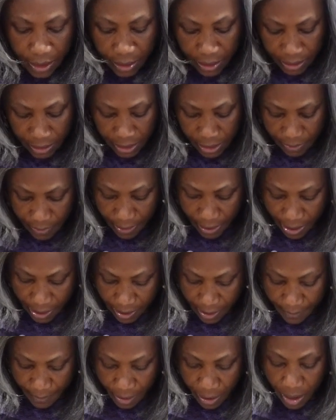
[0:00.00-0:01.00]
And then I
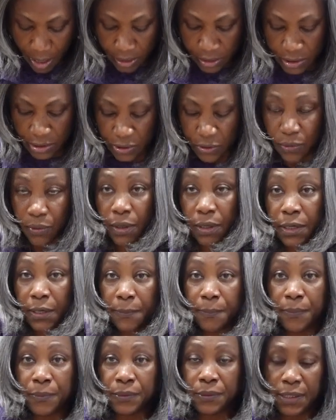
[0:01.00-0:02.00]
am also gonna
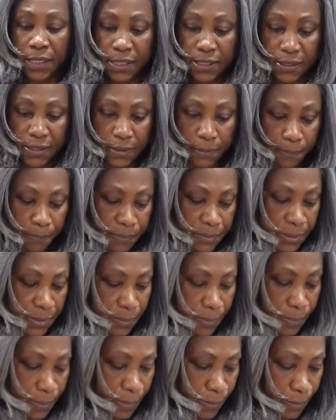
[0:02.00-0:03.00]
put a little
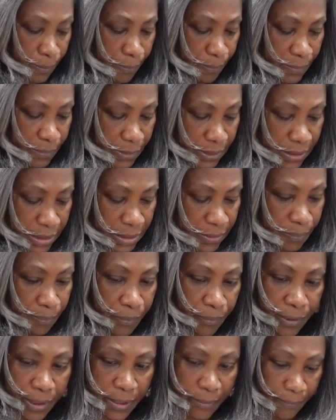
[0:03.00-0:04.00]

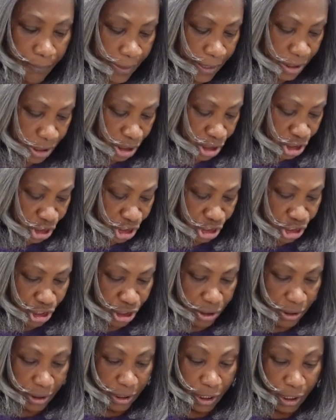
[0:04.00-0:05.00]
spray on the
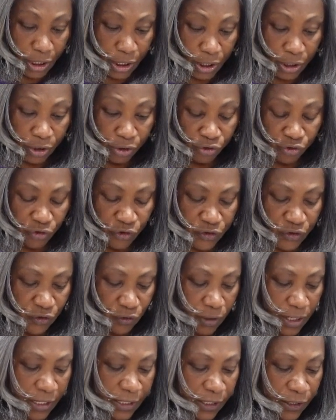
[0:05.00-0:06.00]
sheet just
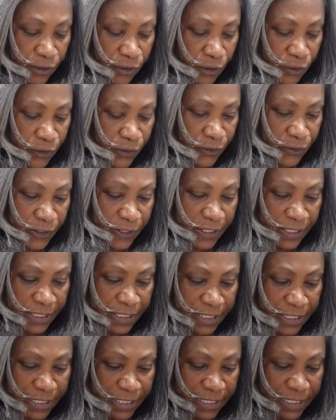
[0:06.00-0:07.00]
so that it doesn't
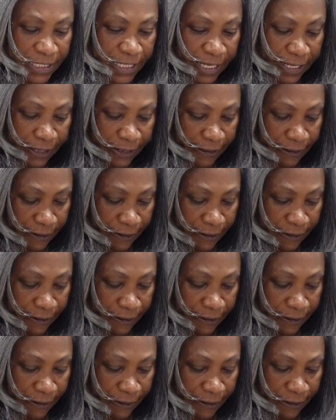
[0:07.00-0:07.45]
stick.